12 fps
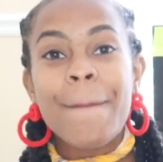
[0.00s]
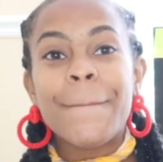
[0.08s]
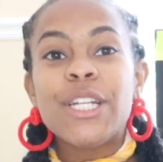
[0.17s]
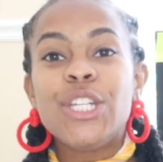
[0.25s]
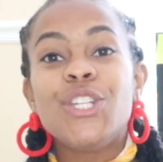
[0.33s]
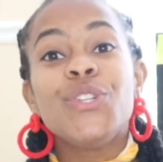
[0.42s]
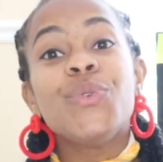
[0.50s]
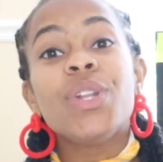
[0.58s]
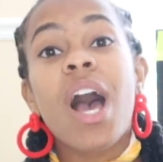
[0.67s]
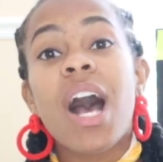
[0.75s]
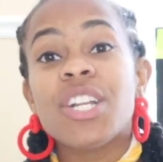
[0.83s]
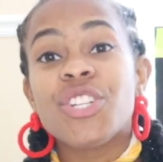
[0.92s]
but do
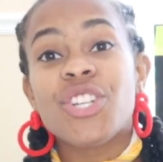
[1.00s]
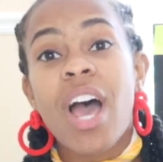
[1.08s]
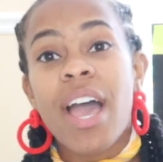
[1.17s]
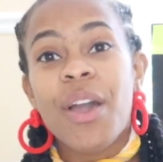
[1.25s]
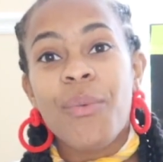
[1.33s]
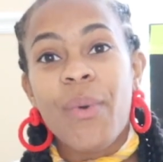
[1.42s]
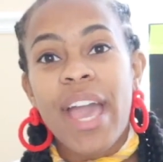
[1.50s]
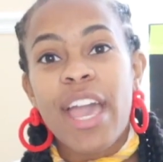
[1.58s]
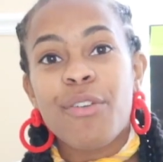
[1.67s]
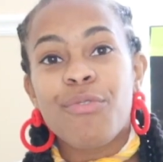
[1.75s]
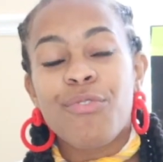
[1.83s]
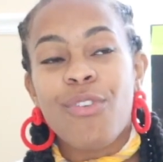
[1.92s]
not shy away